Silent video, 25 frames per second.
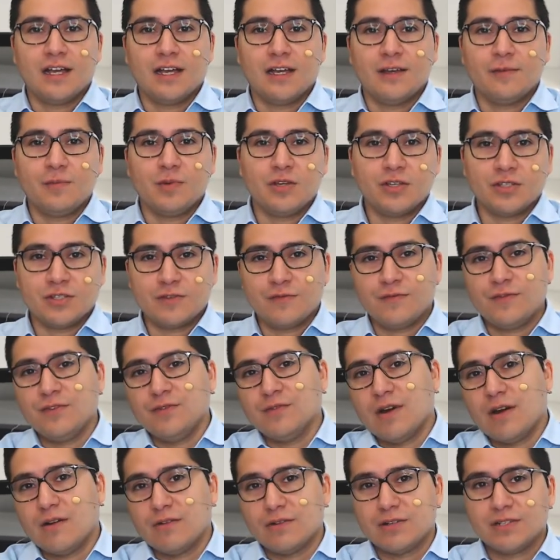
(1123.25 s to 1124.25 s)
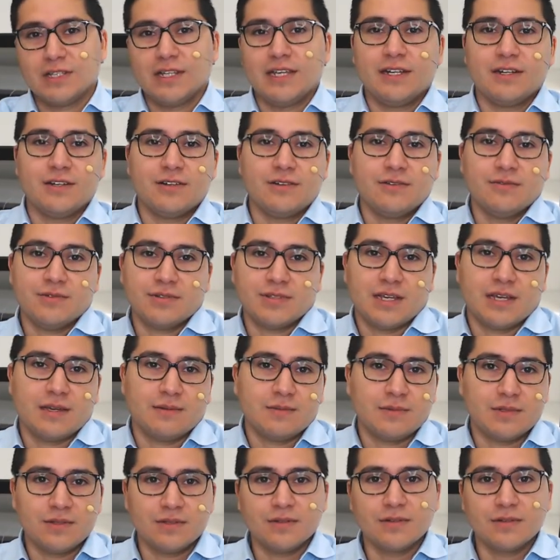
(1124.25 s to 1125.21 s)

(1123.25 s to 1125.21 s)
because a few hours later it was time to